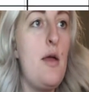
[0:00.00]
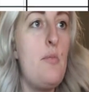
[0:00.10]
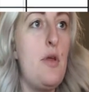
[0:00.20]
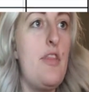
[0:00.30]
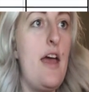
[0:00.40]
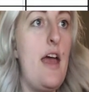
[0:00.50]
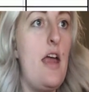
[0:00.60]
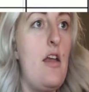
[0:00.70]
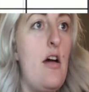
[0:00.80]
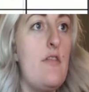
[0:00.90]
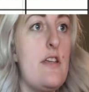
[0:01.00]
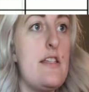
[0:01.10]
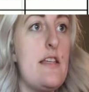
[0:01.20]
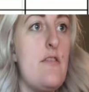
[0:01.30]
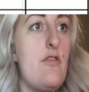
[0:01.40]
But then
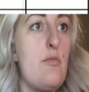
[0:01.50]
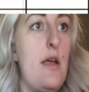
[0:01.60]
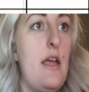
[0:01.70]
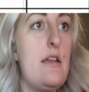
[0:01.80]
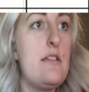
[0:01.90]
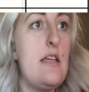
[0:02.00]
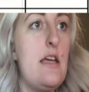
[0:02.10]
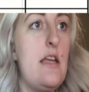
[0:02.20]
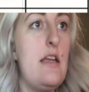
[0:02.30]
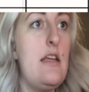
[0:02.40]
obviously for Bandit,